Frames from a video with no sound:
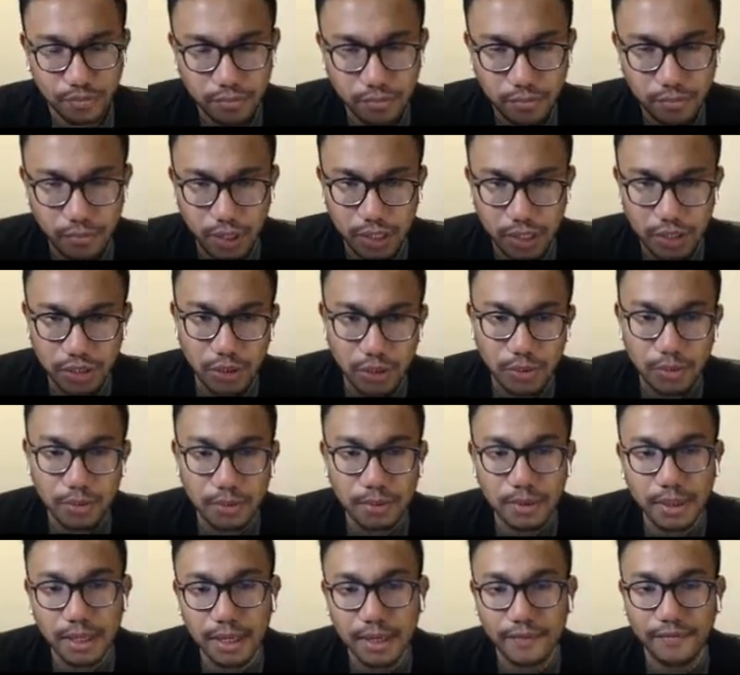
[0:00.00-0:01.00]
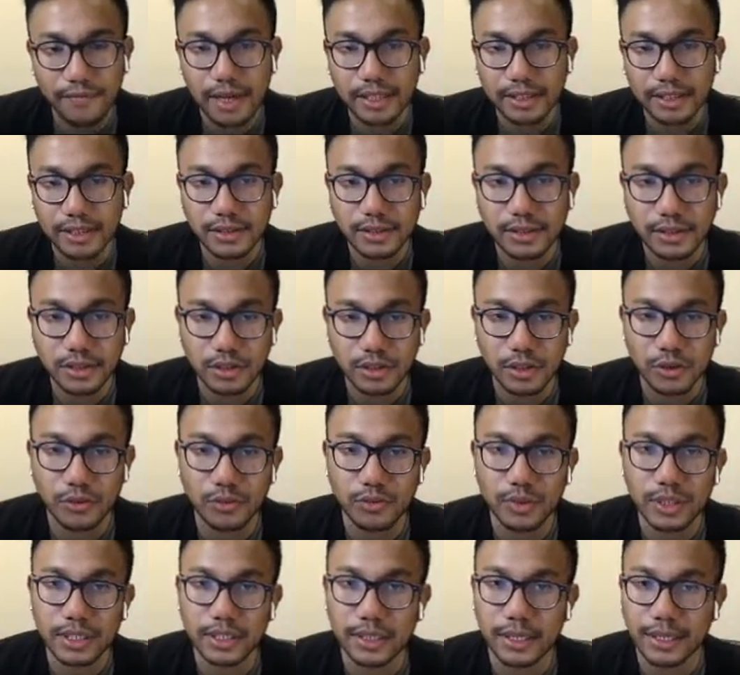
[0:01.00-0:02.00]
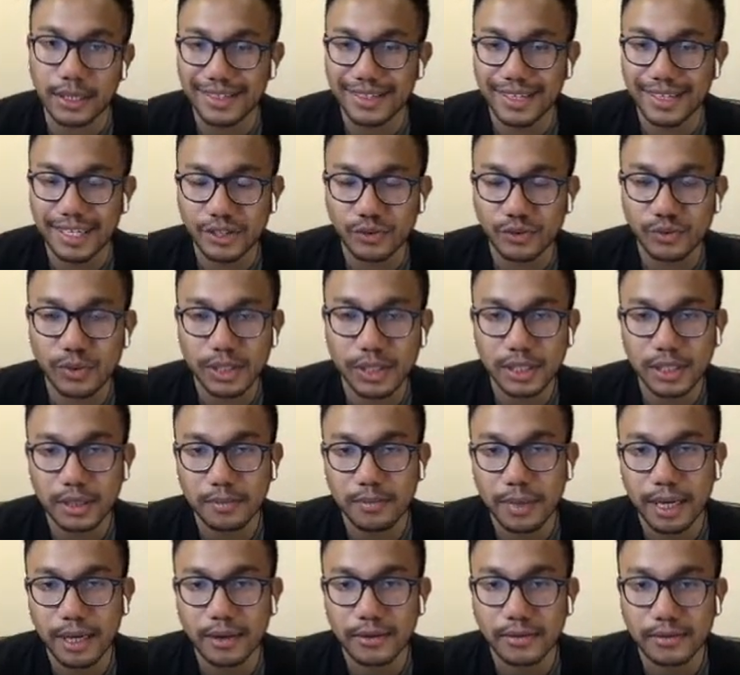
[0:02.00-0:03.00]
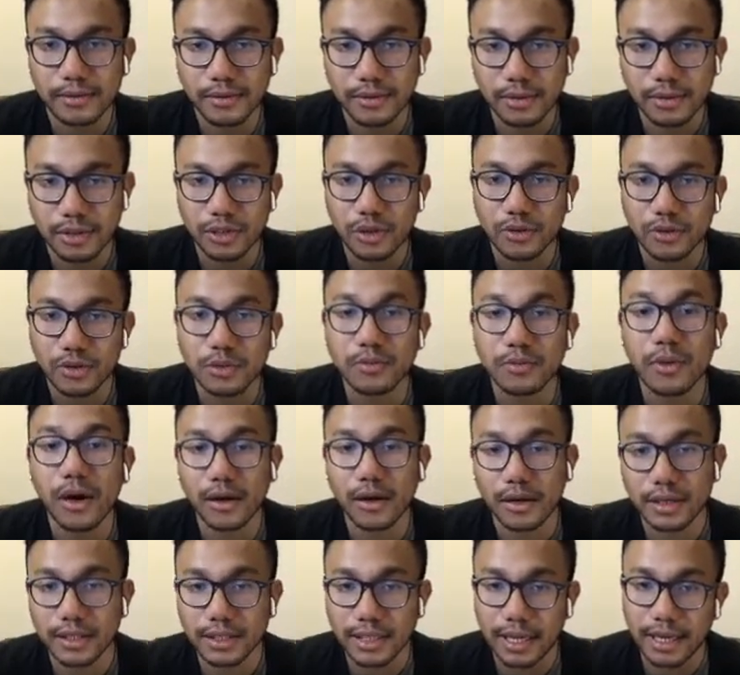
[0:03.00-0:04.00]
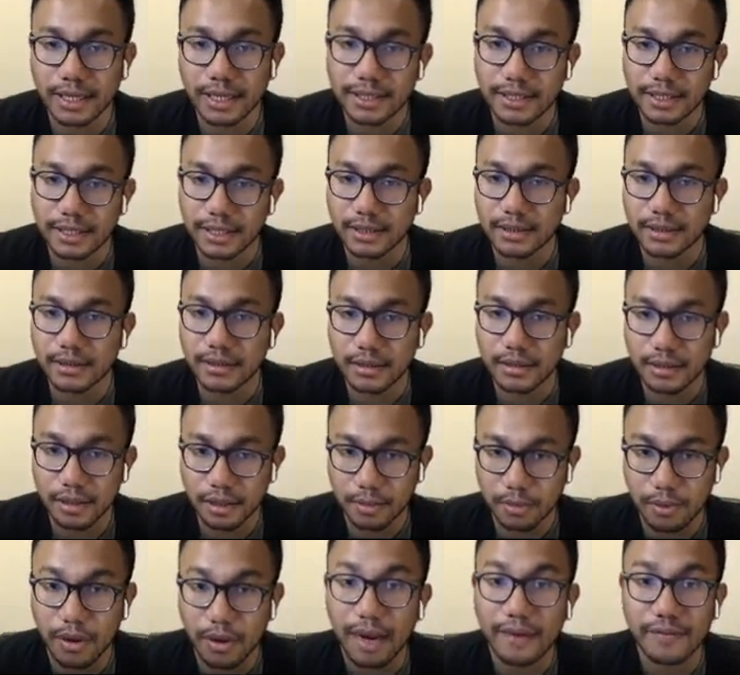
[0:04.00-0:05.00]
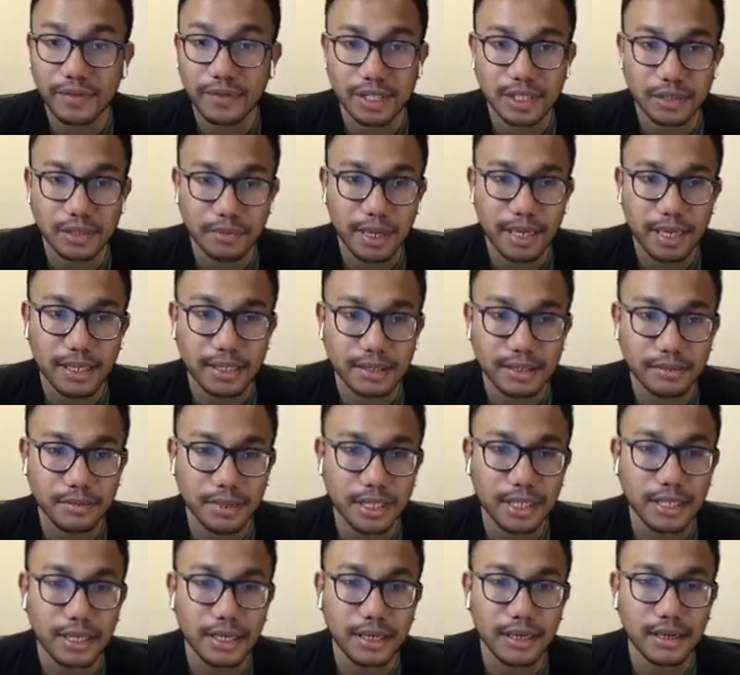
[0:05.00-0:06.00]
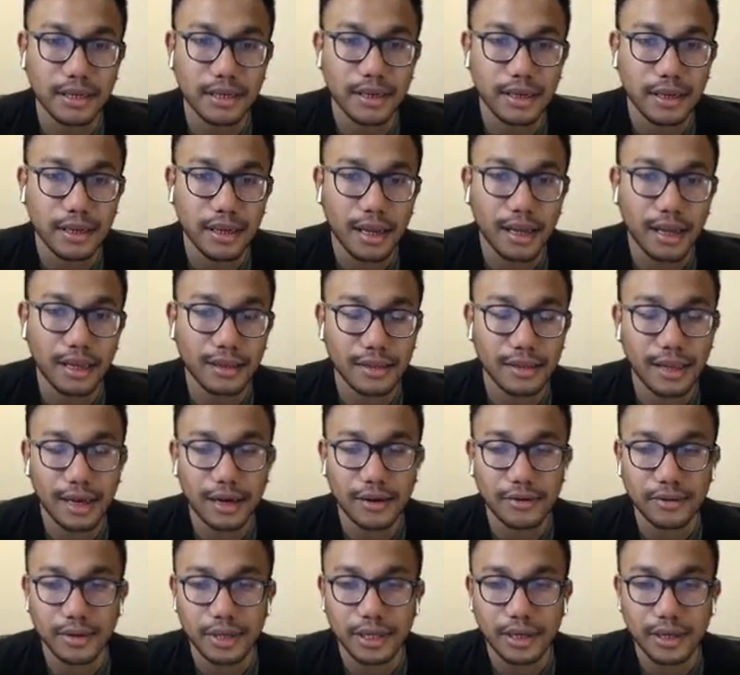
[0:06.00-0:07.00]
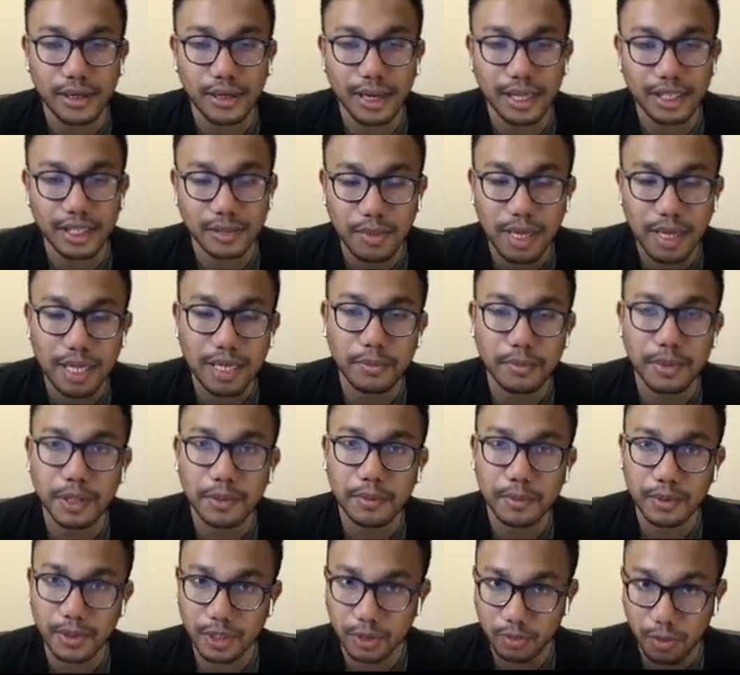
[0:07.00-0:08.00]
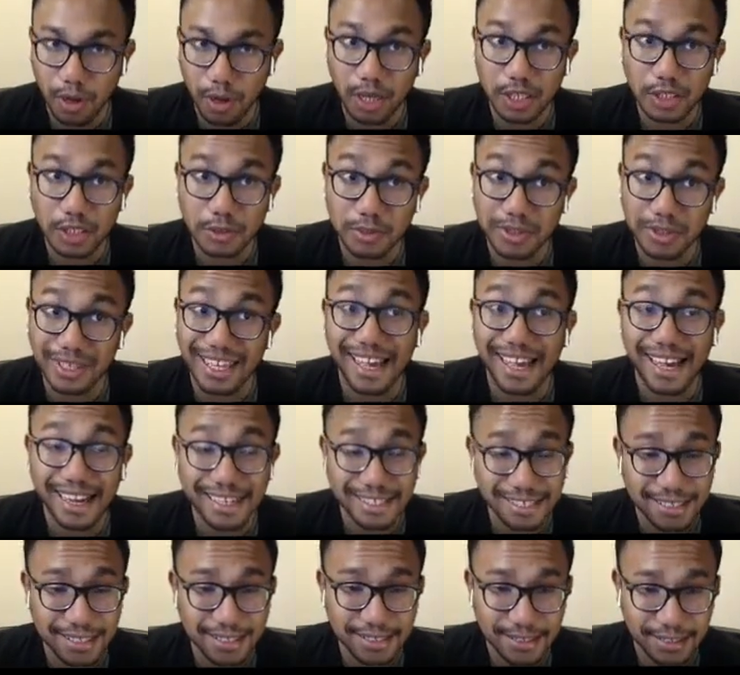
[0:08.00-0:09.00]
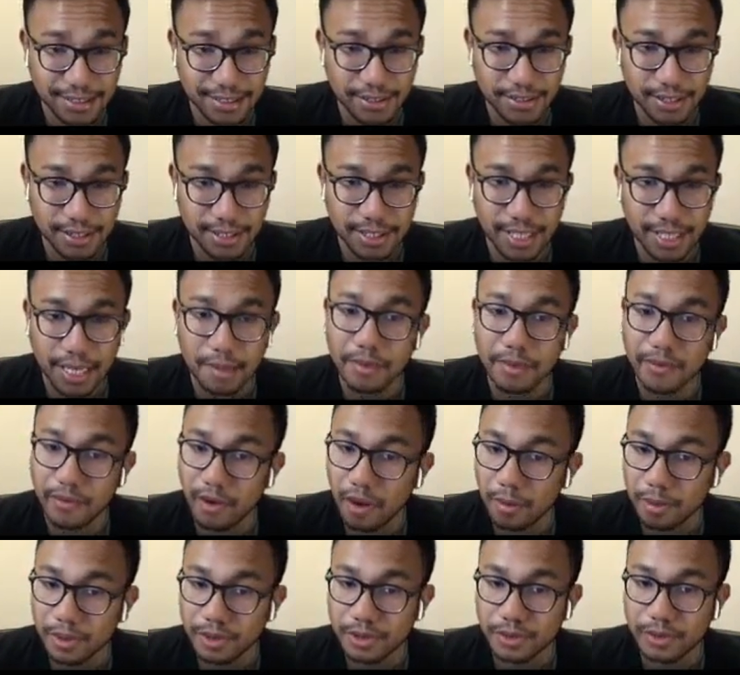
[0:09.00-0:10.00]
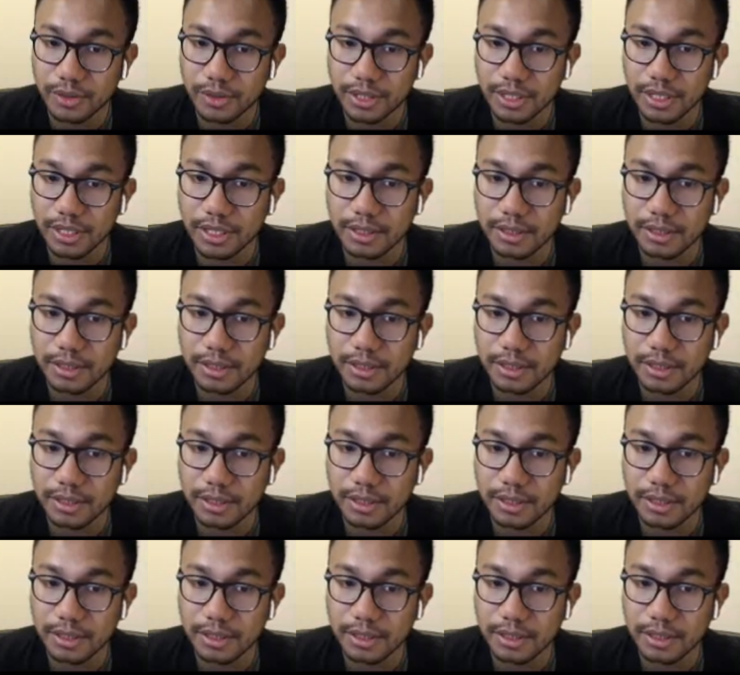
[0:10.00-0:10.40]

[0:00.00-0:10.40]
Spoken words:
So investors it's really about, democratizing the private space, meaning allowing as many people as possible access to this type of opportunity.